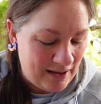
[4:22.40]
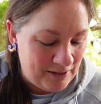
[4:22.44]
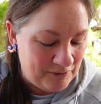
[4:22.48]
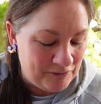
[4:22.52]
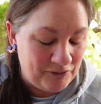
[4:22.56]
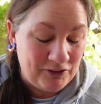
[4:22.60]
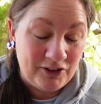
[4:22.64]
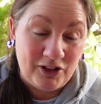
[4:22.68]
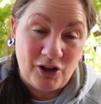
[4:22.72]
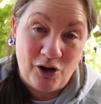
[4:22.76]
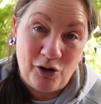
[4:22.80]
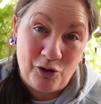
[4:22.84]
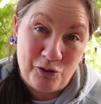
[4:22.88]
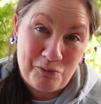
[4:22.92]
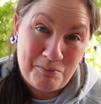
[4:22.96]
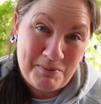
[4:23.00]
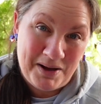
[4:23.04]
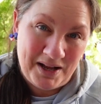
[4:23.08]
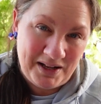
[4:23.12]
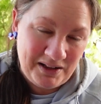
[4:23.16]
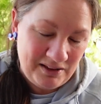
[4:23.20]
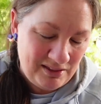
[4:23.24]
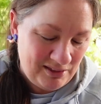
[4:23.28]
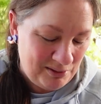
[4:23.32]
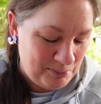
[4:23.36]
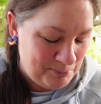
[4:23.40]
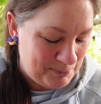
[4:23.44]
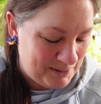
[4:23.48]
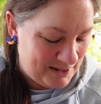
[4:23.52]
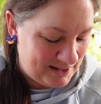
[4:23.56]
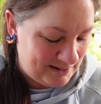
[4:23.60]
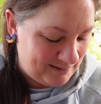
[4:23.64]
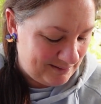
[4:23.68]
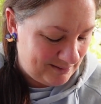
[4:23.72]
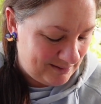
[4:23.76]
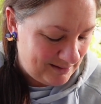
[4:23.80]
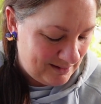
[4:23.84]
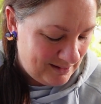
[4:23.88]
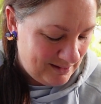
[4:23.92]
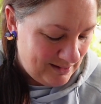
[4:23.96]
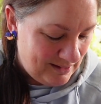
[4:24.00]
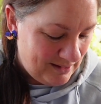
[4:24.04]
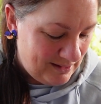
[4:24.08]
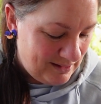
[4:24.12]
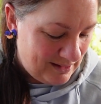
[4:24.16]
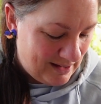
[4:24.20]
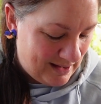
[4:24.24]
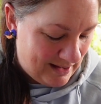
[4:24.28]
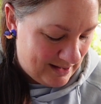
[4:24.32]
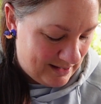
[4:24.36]
for the whole month, but
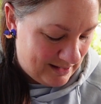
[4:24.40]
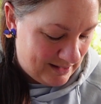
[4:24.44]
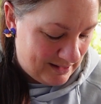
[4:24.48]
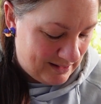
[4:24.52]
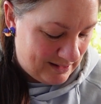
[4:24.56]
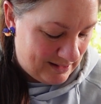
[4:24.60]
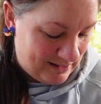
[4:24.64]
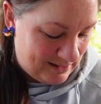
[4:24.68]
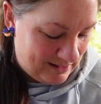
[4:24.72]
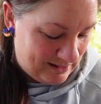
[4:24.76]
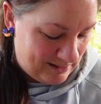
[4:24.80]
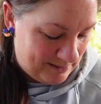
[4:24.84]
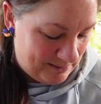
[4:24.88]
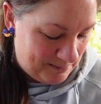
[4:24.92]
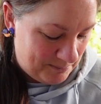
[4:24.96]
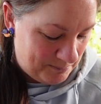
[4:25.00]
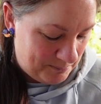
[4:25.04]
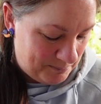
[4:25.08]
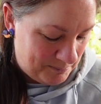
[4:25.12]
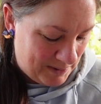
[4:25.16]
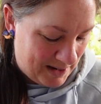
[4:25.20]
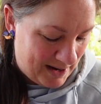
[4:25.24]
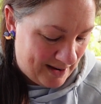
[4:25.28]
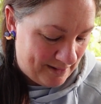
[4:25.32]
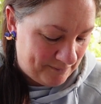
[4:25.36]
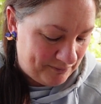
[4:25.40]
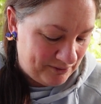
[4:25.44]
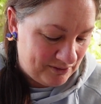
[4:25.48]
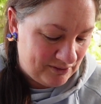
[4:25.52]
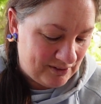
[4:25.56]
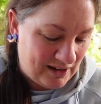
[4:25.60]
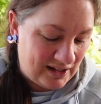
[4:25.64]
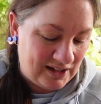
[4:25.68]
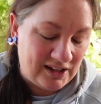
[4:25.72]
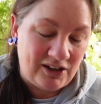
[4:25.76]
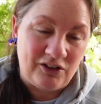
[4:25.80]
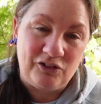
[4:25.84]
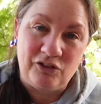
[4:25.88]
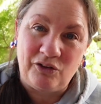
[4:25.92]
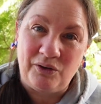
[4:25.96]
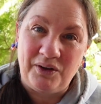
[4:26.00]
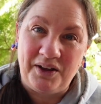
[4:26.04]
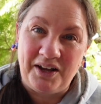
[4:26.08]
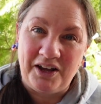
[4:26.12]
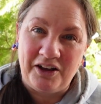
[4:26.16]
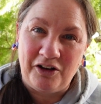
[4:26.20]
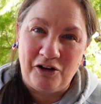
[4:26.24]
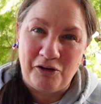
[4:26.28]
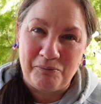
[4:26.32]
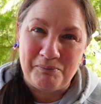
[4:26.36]
I've started
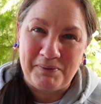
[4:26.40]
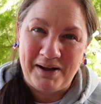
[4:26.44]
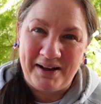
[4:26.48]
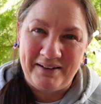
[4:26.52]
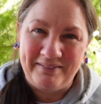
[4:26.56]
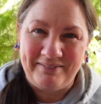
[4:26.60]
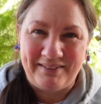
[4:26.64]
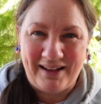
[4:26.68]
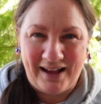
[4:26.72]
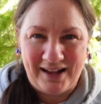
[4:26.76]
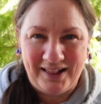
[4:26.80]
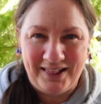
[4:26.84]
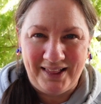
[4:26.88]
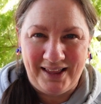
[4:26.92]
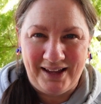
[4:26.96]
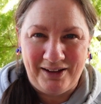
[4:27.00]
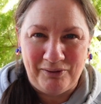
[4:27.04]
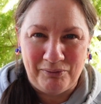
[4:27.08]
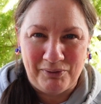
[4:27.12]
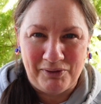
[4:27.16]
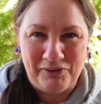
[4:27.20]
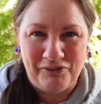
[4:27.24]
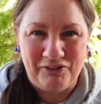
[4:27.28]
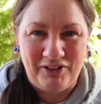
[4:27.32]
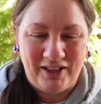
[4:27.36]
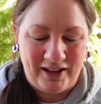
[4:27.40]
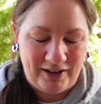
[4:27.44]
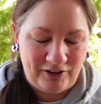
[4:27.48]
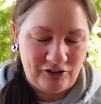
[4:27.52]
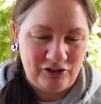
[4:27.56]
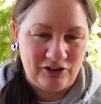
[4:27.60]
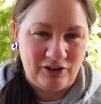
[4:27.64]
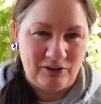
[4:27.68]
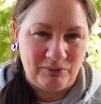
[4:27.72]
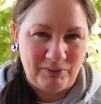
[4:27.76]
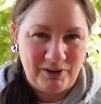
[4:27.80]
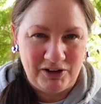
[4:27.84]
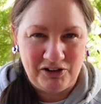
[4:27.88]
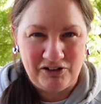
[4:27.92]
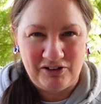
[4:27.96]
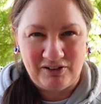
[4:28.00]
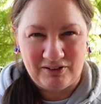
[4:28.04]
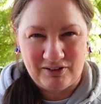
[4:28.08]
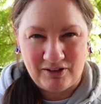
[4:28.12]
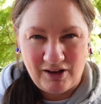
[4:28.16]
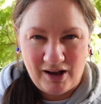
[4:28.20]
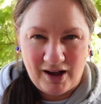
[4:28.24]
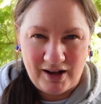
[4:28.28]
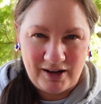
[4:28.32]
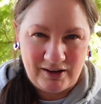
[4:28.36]
doing it on my daily reflection, which is
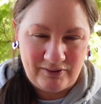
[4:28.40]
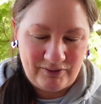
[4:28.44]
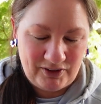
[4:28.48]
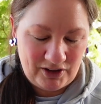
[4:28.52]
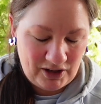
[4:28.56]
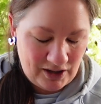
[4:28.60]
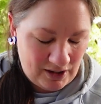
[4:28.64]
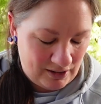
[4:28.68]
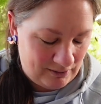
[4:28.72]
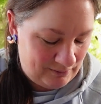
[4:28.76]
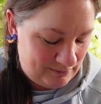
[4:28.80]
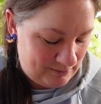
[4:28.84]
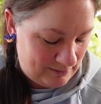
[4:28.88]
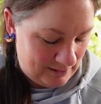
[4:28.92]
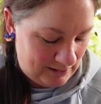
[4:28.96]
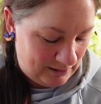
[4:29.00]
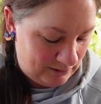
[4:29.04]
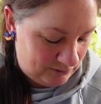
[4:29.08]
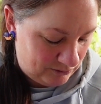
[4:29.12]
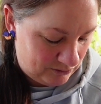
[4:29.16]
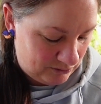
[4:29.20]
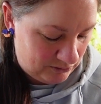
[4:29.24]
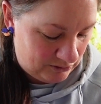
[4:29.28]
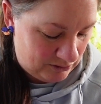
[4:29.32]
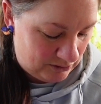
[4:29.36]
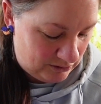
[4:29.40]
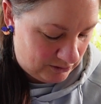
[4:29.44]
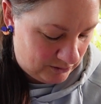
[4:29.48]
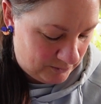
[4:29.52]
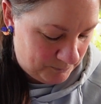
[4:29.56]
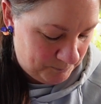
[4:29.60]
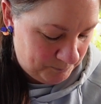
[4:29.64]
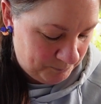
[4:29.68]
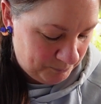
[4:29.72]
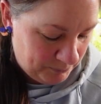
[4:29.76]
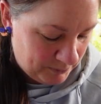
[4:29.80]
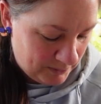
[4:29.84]
kind of a nice thing to do.